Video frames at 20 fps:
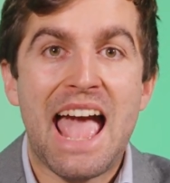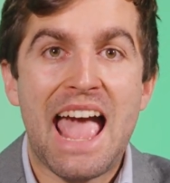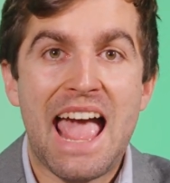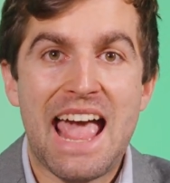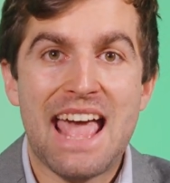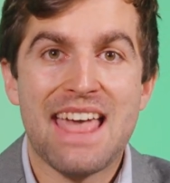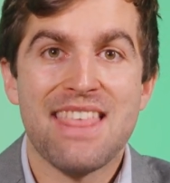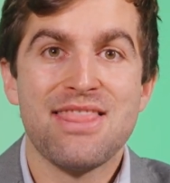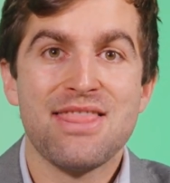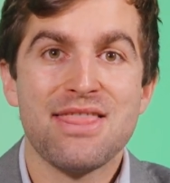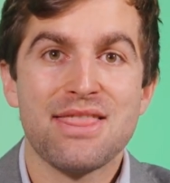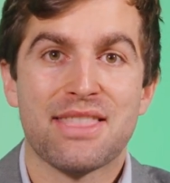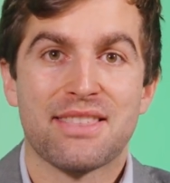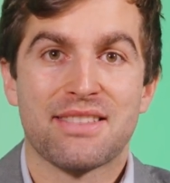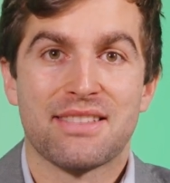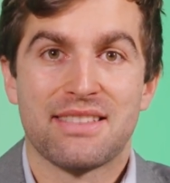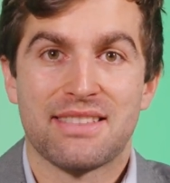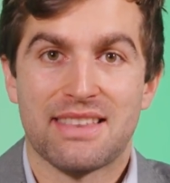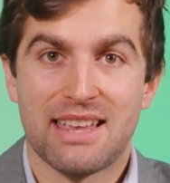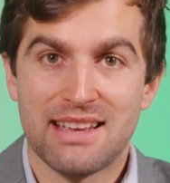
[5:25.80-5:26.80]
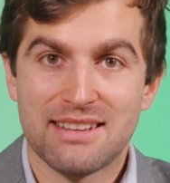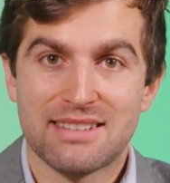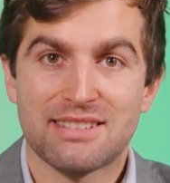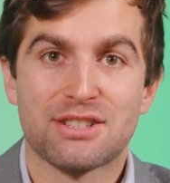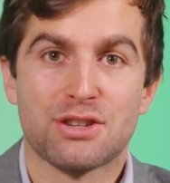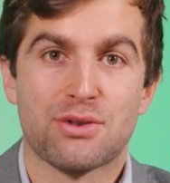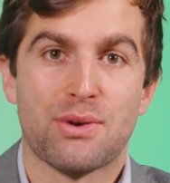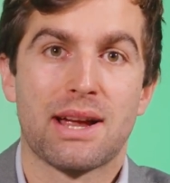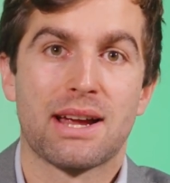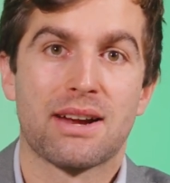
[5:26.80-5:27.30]
and this
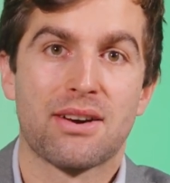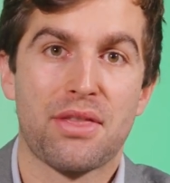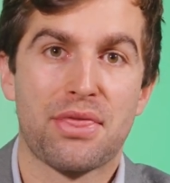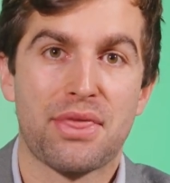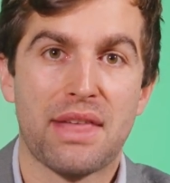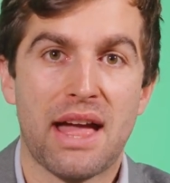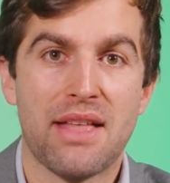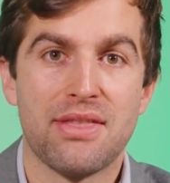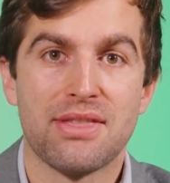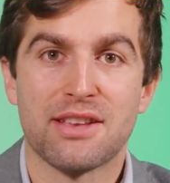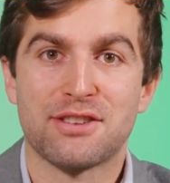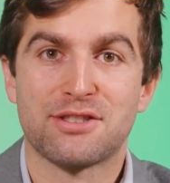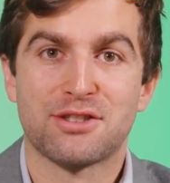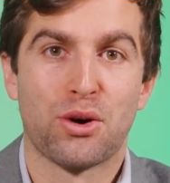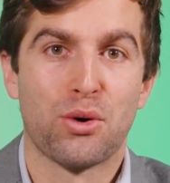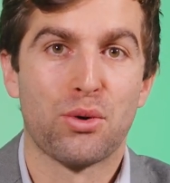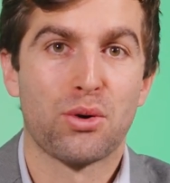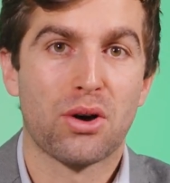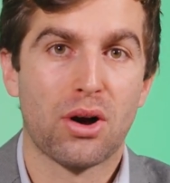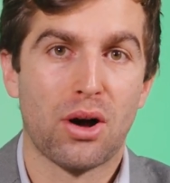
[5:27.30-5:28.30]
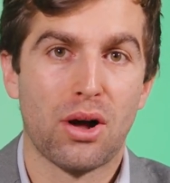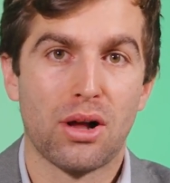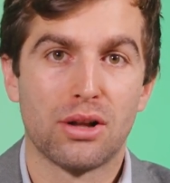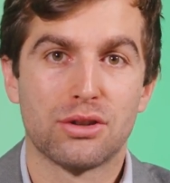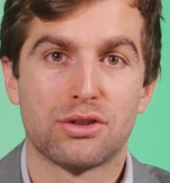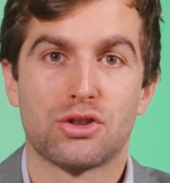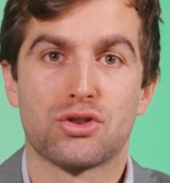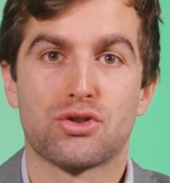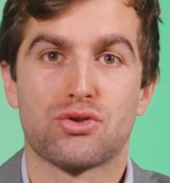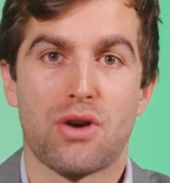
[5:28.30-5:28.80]
triggered then the
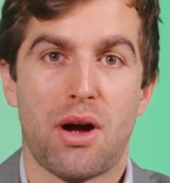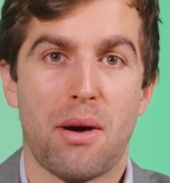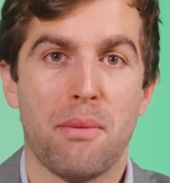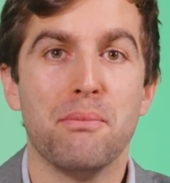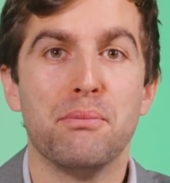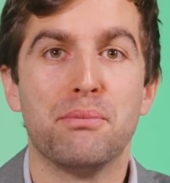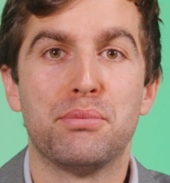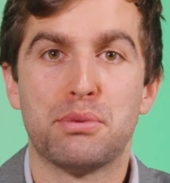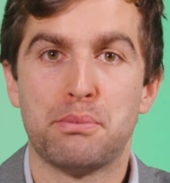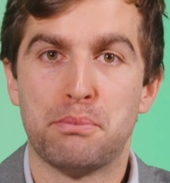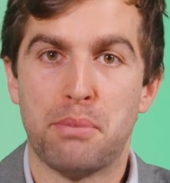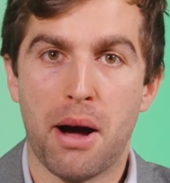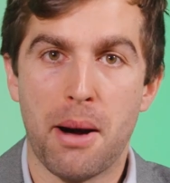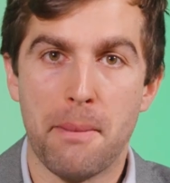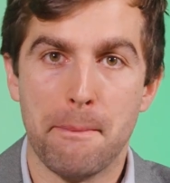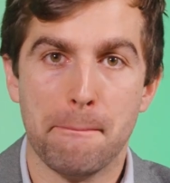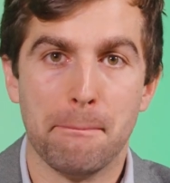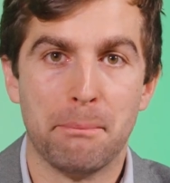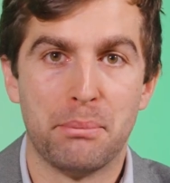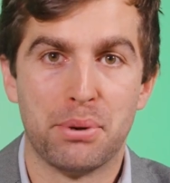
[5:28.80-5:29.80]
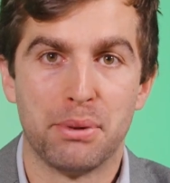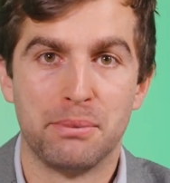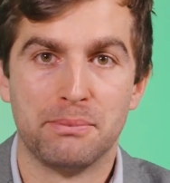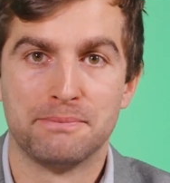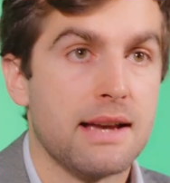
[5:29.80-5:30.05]
so-called Trump pump.